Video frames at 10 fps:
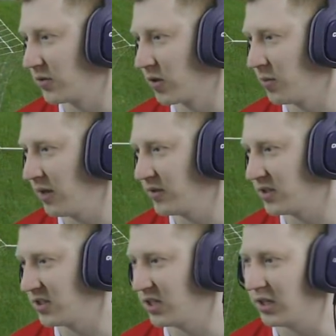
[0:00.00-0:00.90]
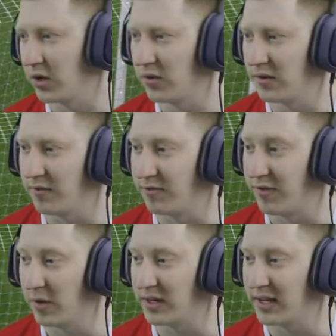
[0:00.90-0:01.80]
from Everticino that
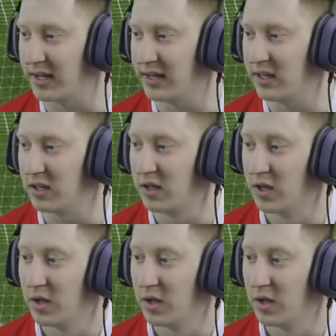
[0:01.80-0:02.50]
very nearly